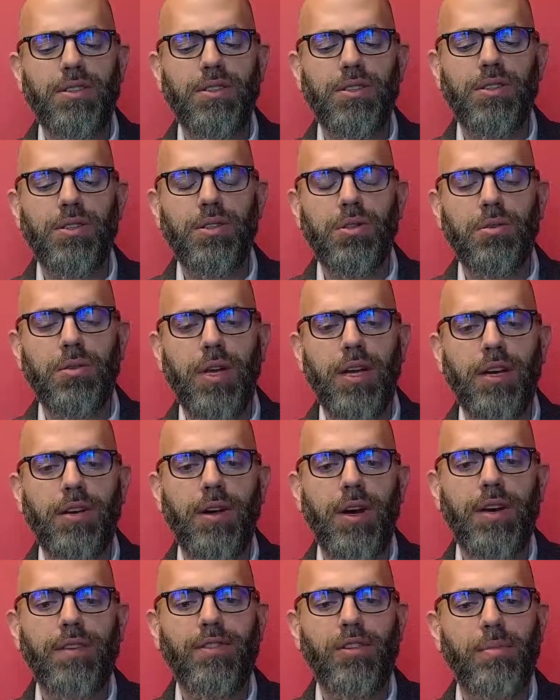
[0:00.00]
to
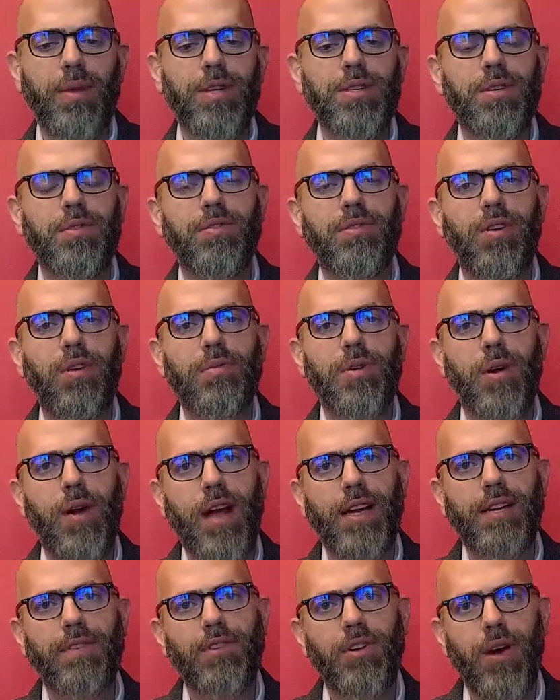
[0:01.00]
integrate information from your
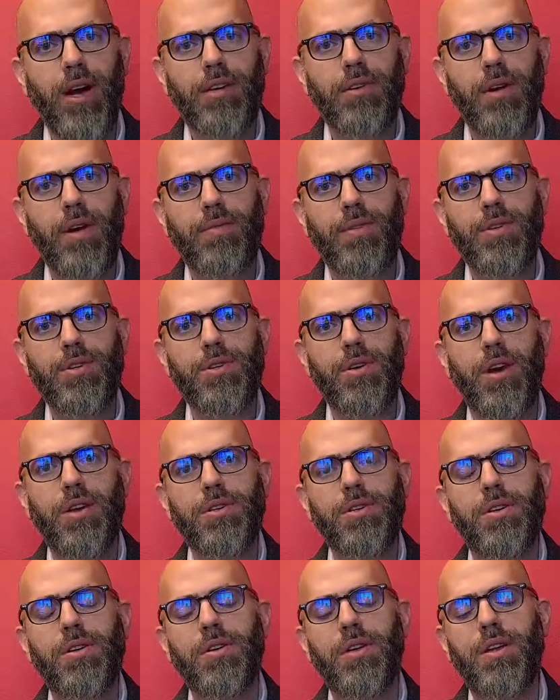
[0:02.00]
Active Directory
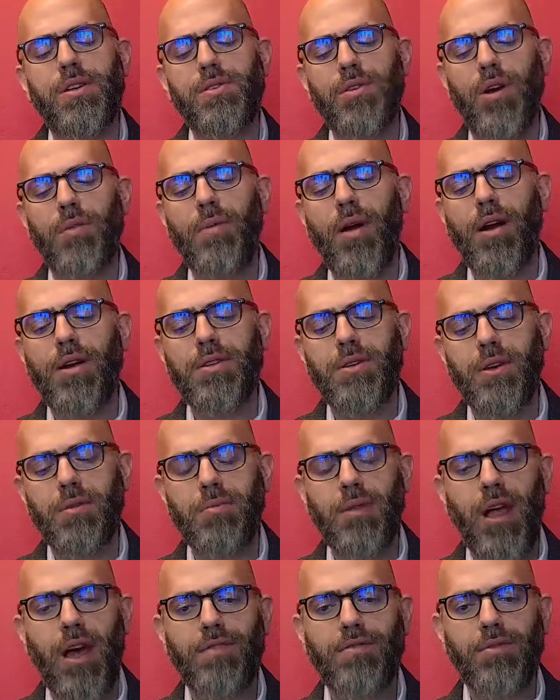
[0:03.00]
infrastructure into our monitoring
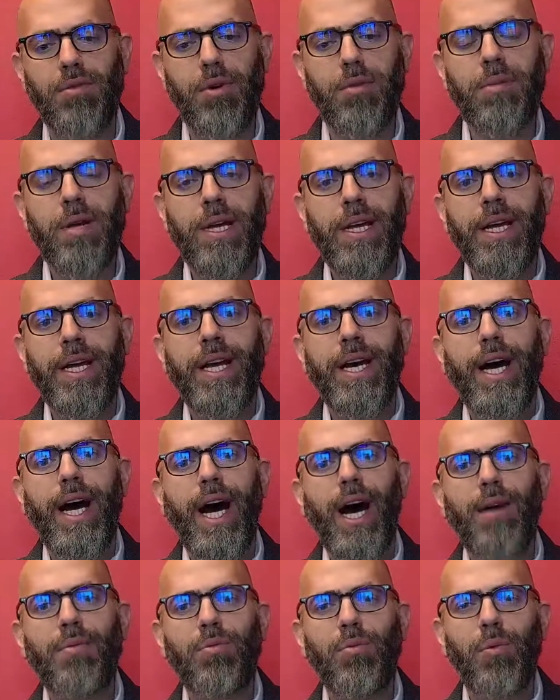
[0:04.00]
platform.
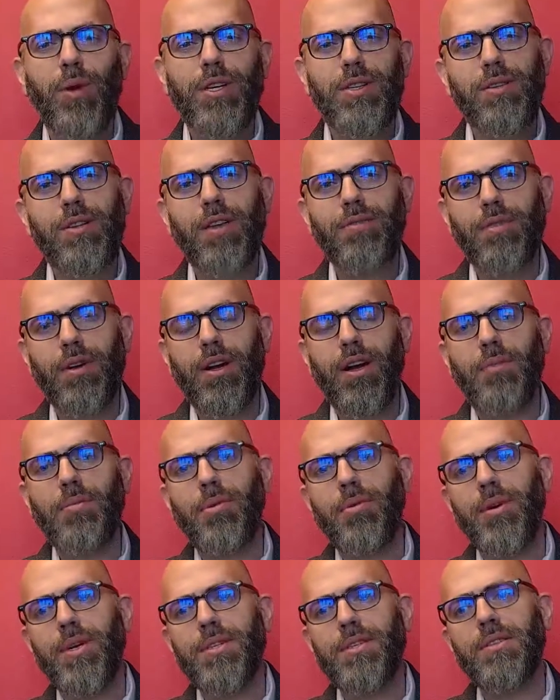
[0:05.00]
We do that for a
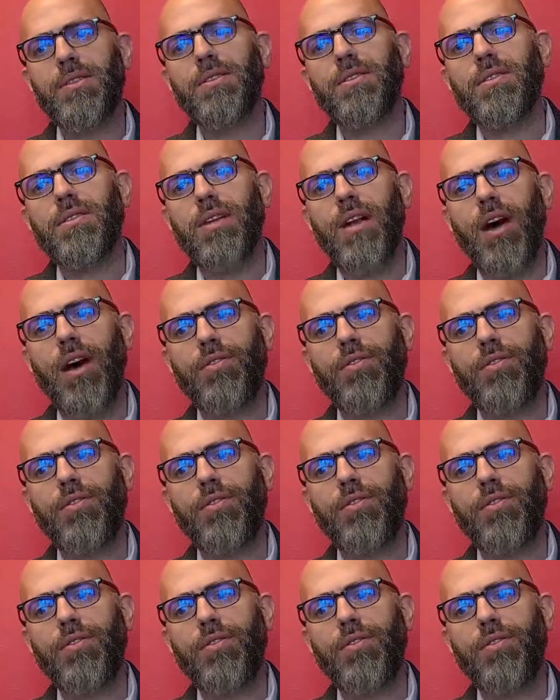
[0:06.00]
couple of reasons.